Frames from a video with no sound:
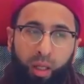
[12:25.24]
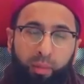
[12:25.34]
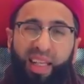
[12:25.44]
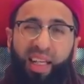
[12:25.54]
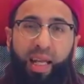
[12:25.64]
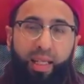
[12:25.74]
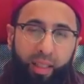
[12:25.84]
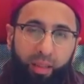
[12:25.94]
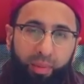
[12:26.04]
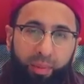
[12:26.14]

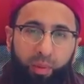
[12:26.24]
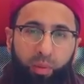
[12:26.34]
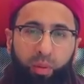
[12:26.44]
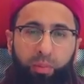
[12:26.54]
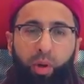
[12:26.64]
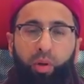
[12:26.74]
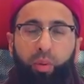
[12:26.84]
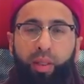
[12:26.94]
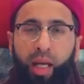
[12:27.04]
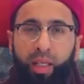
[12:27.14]
eclectic, people who were
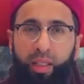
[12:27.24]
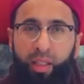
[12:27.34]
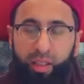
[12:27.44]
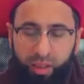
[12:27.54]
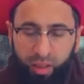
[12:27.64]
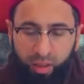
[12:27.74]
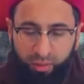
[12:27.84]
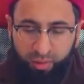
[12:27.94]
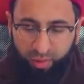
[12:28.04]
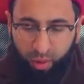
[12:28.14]
borrowing ideas
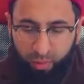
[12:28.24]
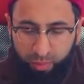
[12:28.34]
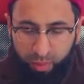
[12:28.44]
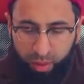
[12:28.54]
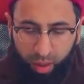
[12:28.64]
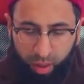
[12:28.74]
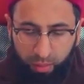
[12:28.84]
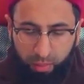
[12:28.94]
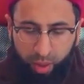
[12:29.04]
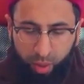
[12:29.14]
from
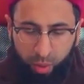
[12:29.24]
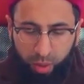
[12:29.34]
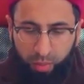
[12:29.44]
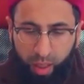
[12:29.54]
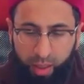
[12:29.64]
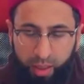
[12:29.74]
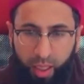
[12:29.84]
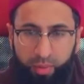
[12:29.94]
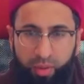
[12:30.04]
many ulama at the time.